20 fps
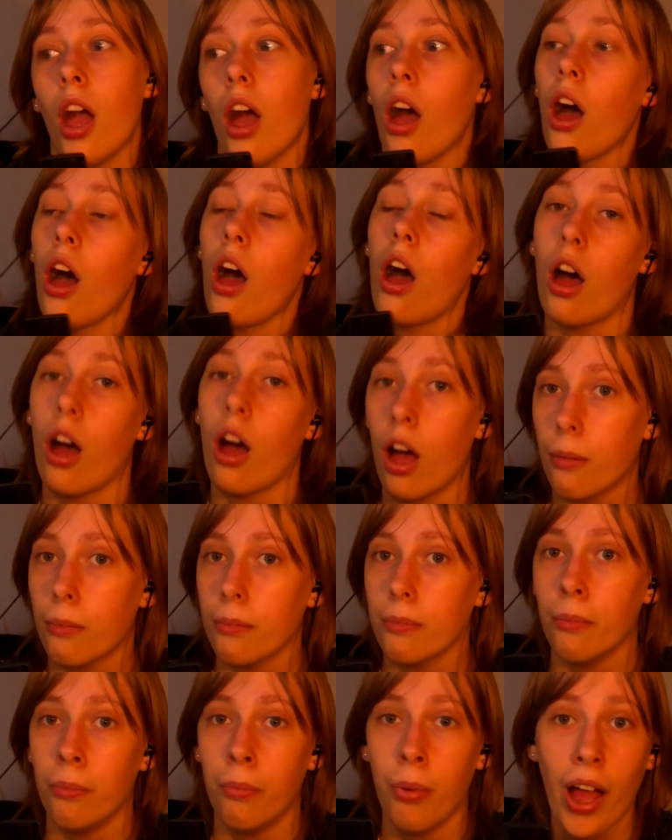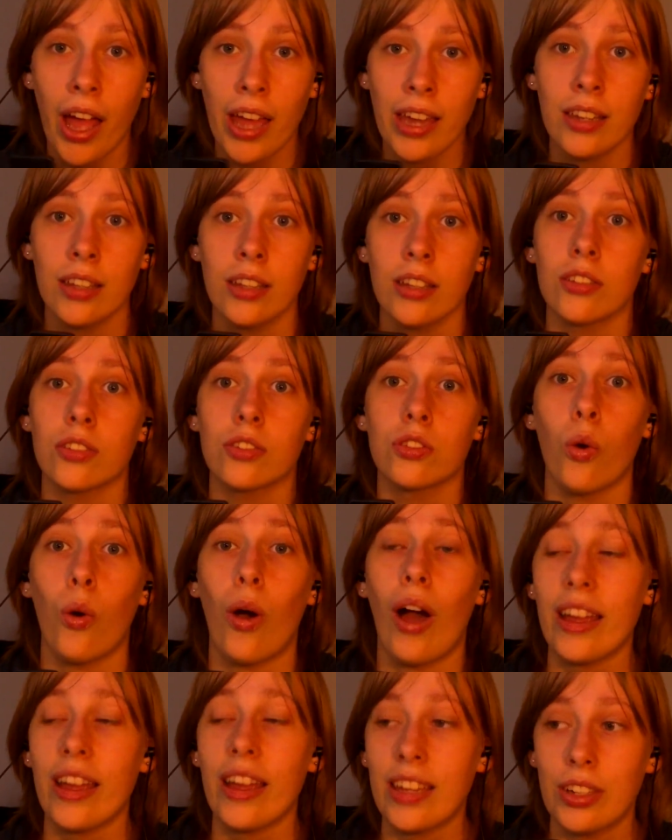But so
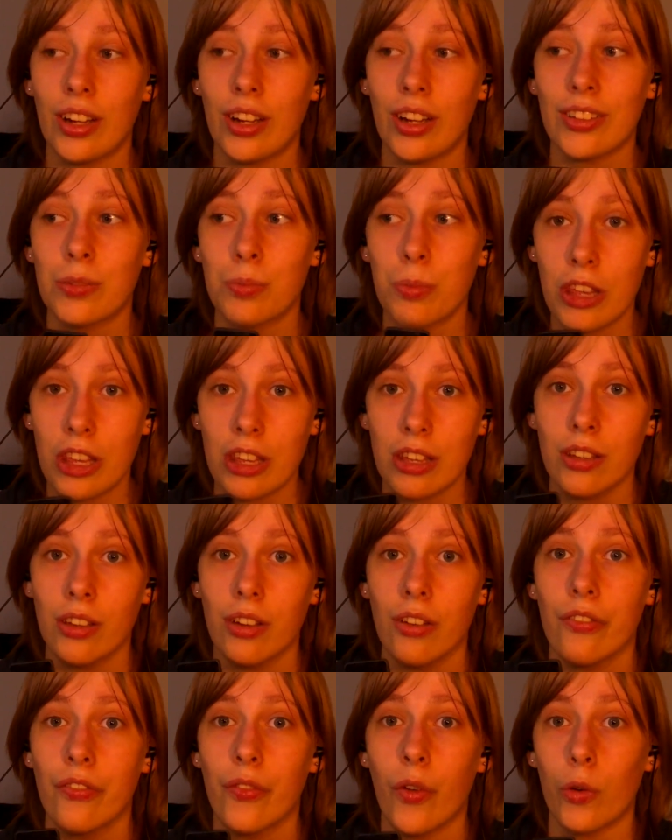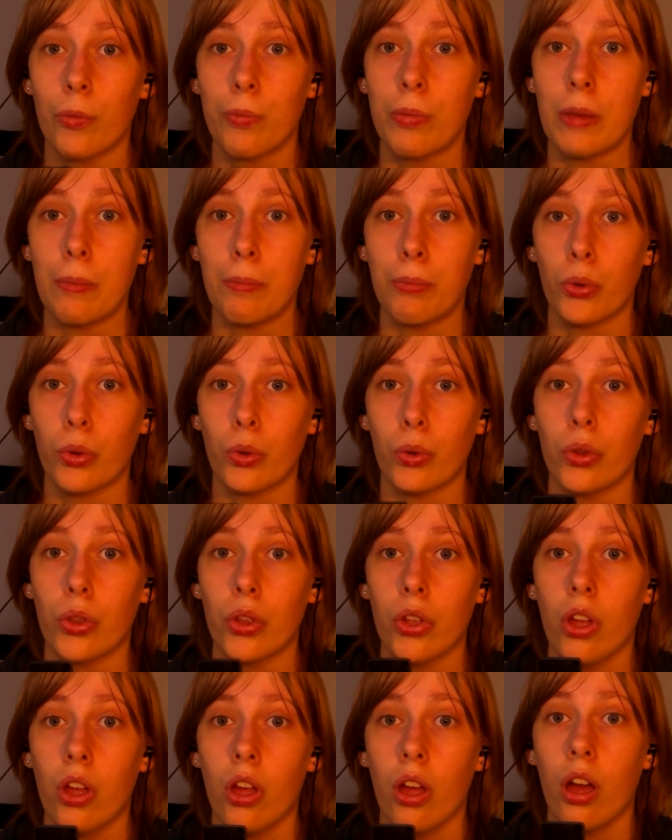I cannot speak for people
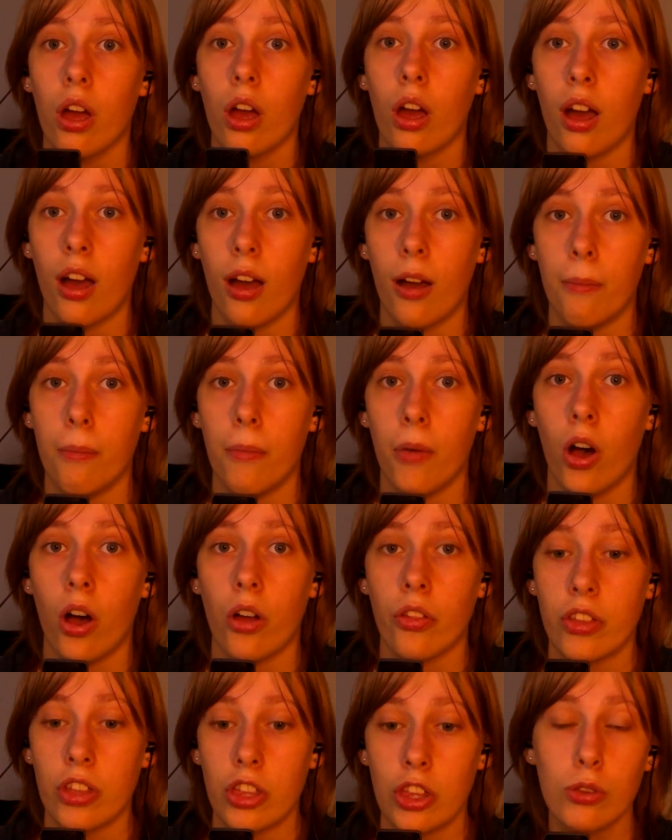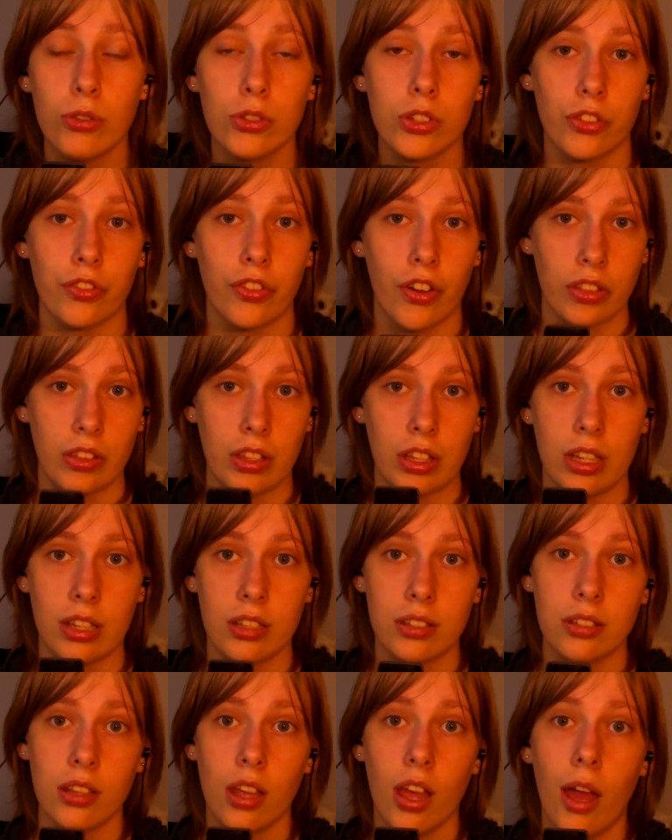on the user
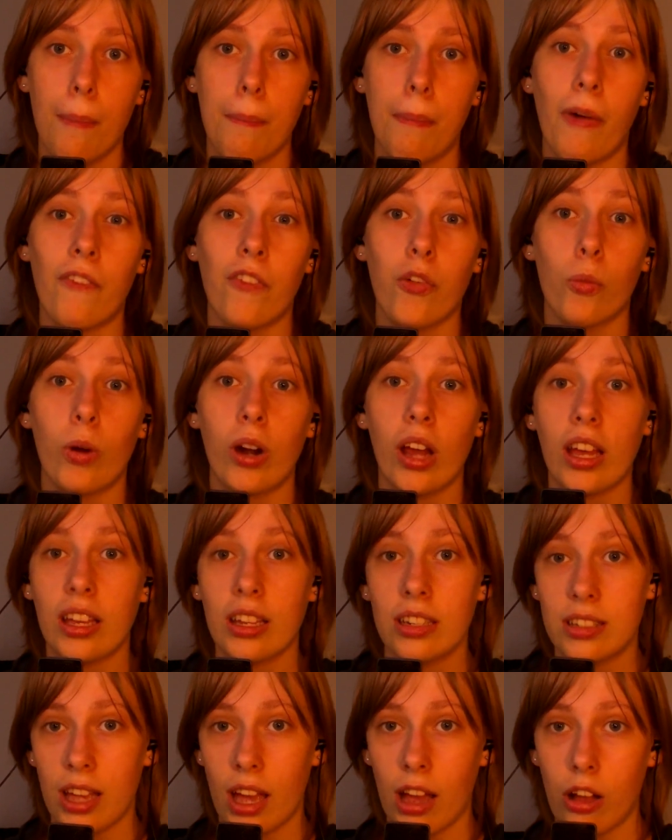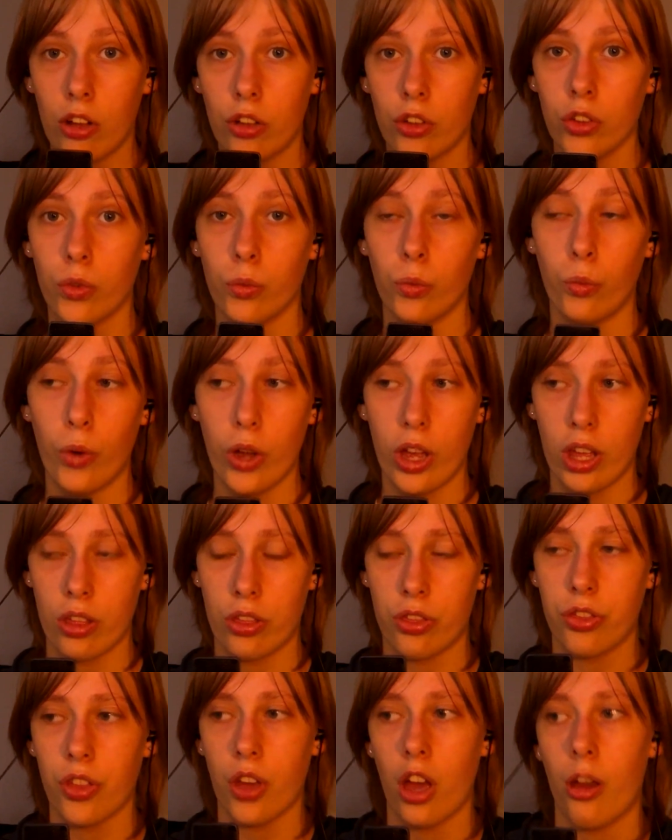friendliness, but from what I can tell with
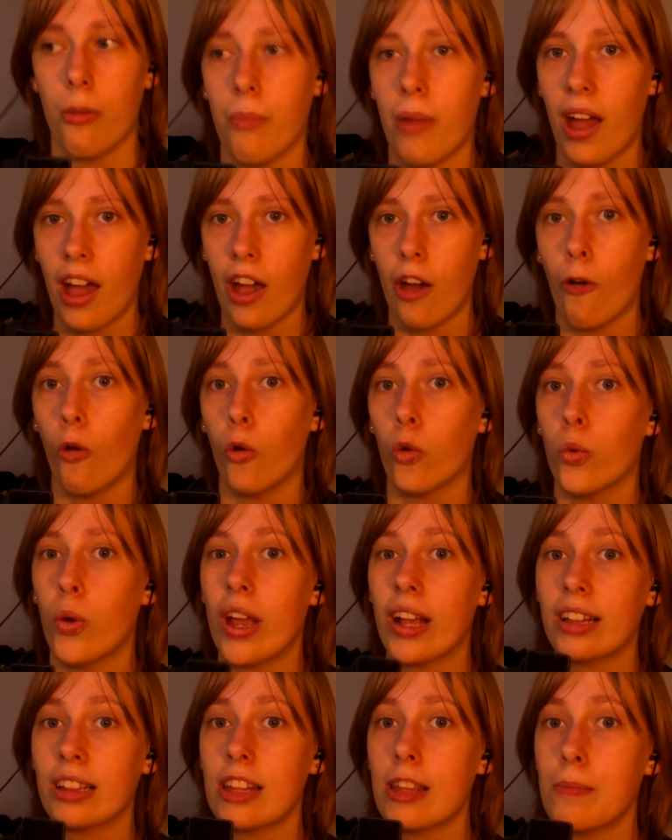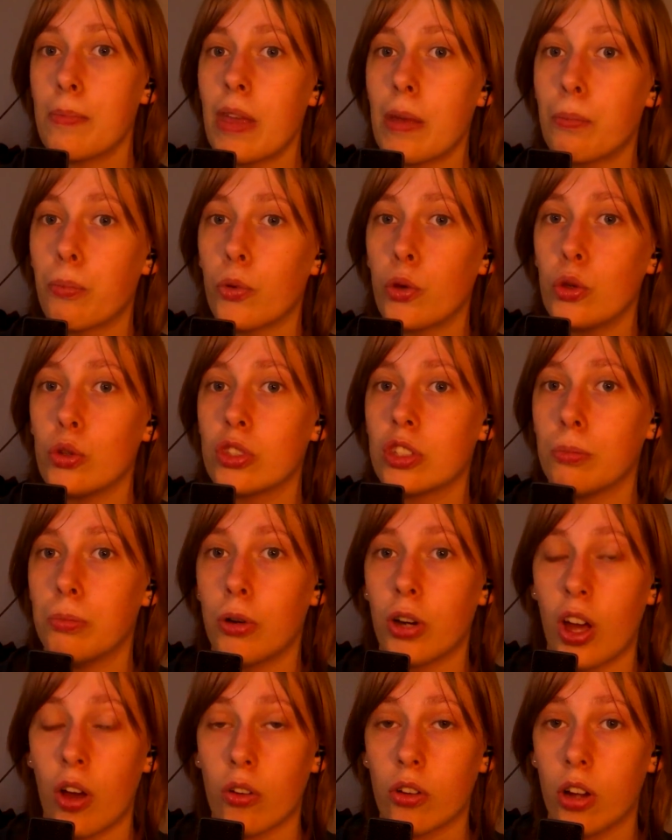how quickly people used to put
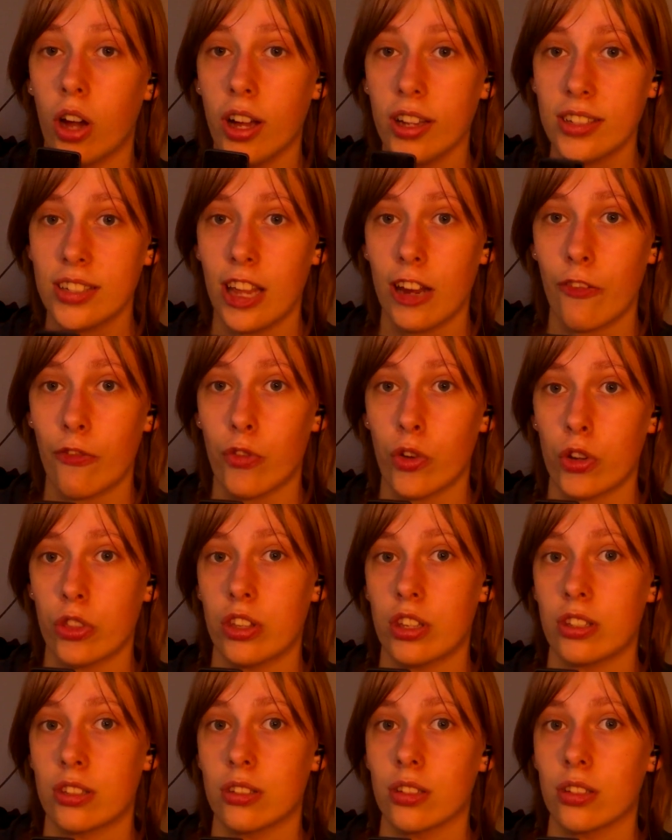out content for this